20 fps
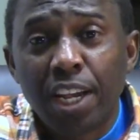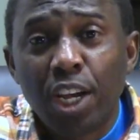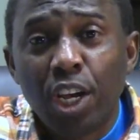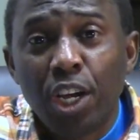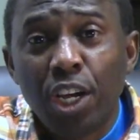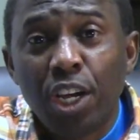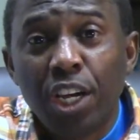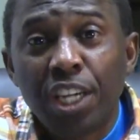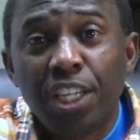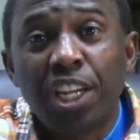
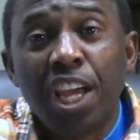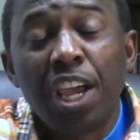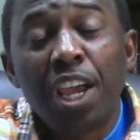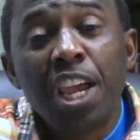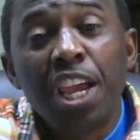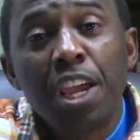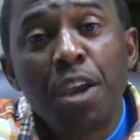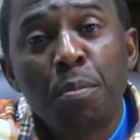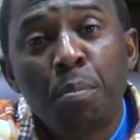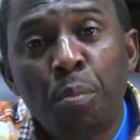the
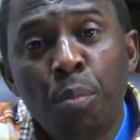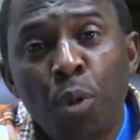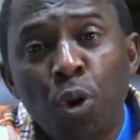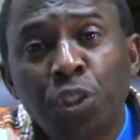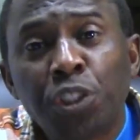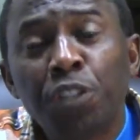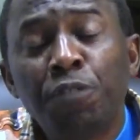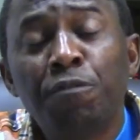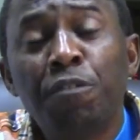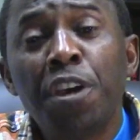
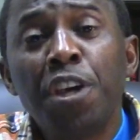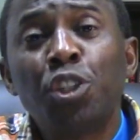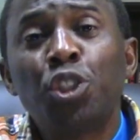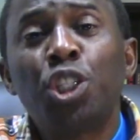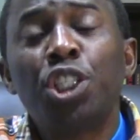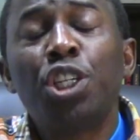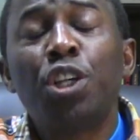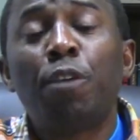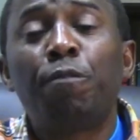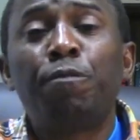motivation
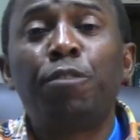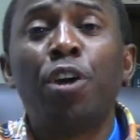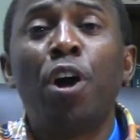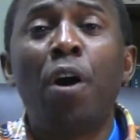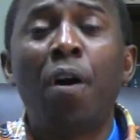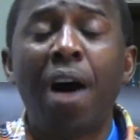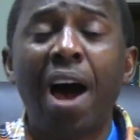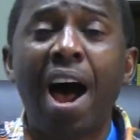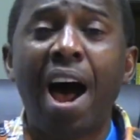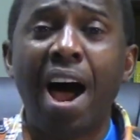of your
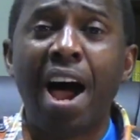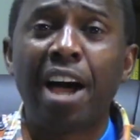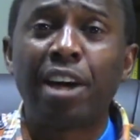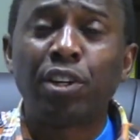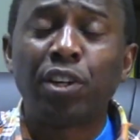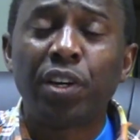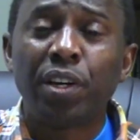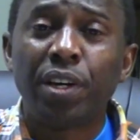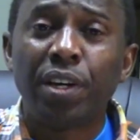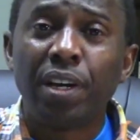heart.
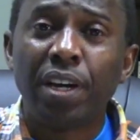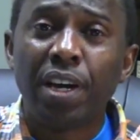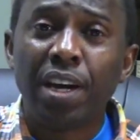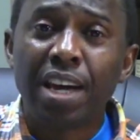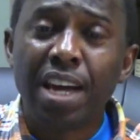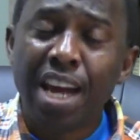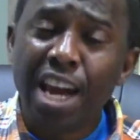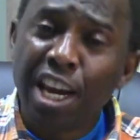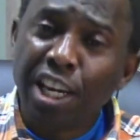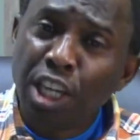
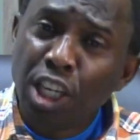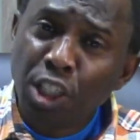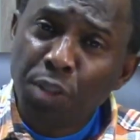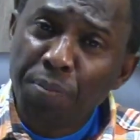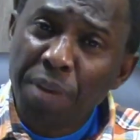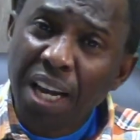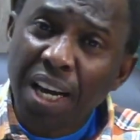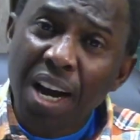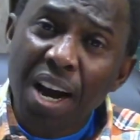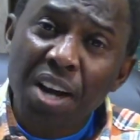And it's
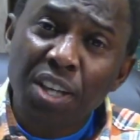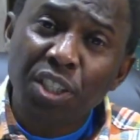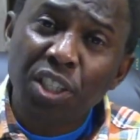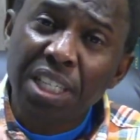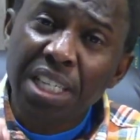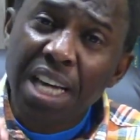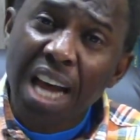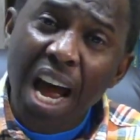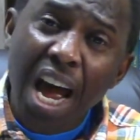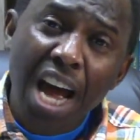because
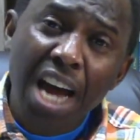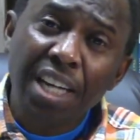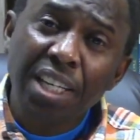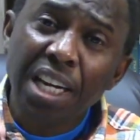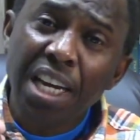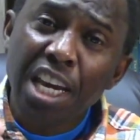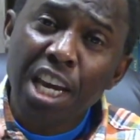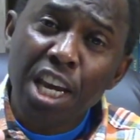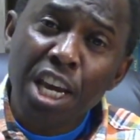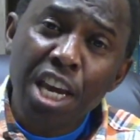God
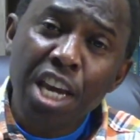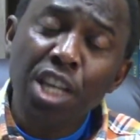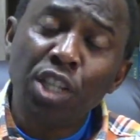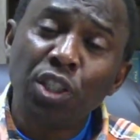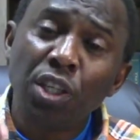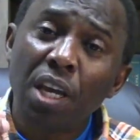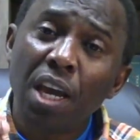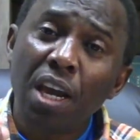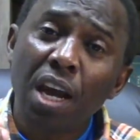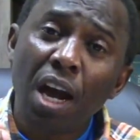is
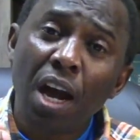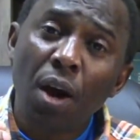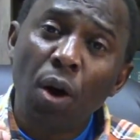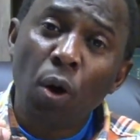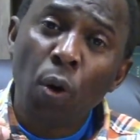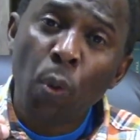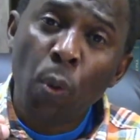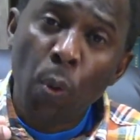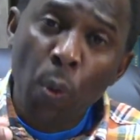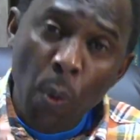
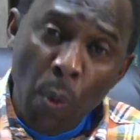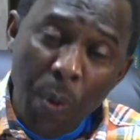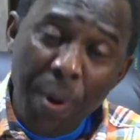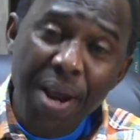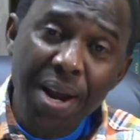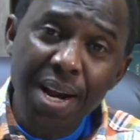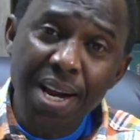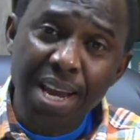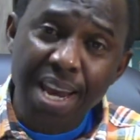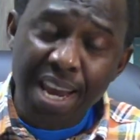
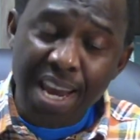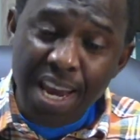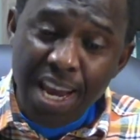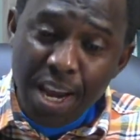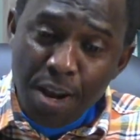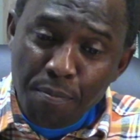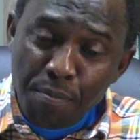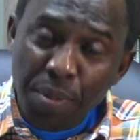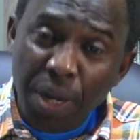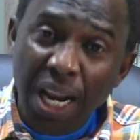really
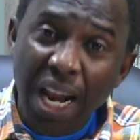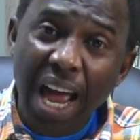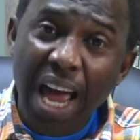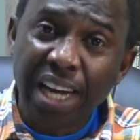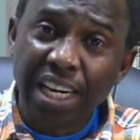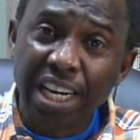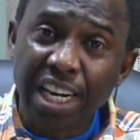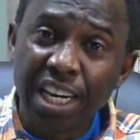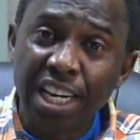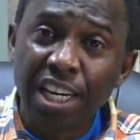
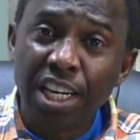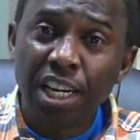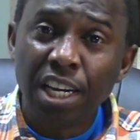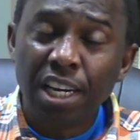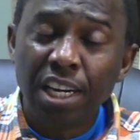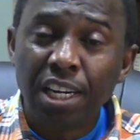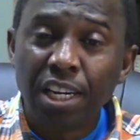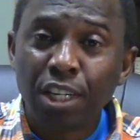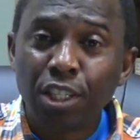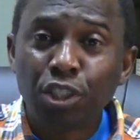planning
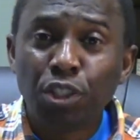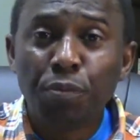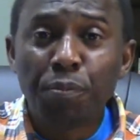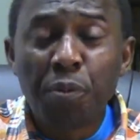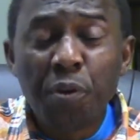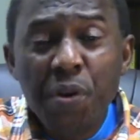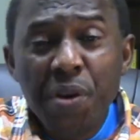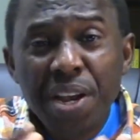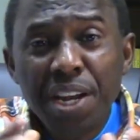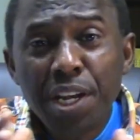to
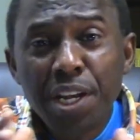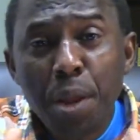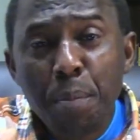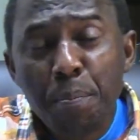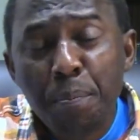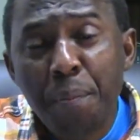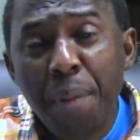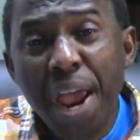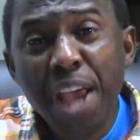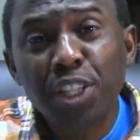bring the
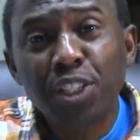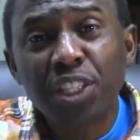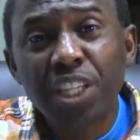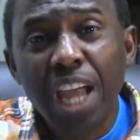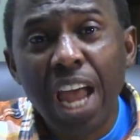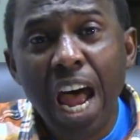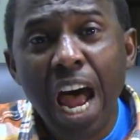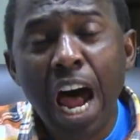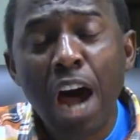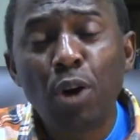best
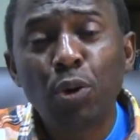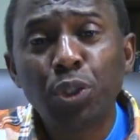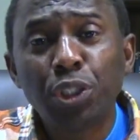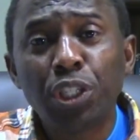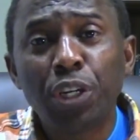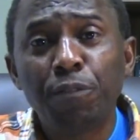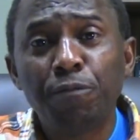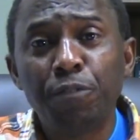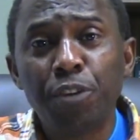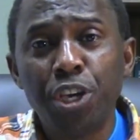out
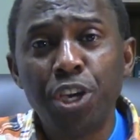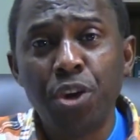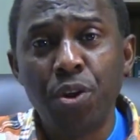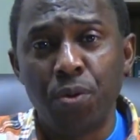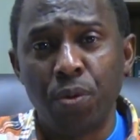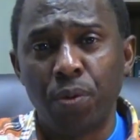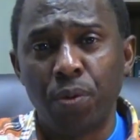of you.